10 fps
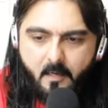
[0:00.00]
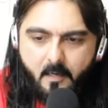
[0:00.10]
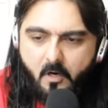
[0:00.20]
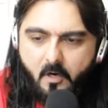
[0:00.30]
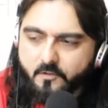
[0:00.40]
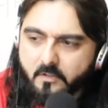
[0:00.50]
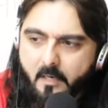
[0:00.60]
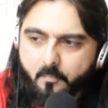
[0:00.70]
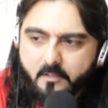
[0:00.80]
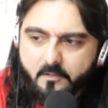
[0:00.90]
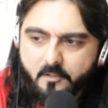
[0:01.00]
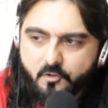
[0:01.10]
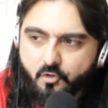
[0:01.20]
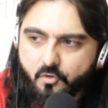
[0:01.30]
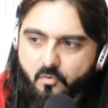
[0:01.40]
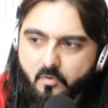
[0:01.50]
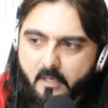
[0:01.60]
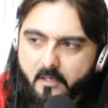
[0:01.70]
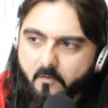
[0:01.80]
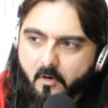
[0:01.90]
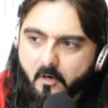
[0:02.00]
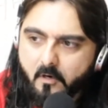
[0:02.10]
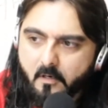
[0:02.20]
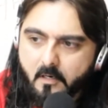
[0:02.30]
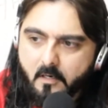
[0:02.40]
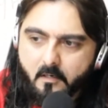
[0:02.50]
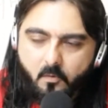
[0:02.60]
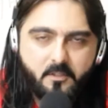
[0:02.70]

All right, so that brings us to the end of our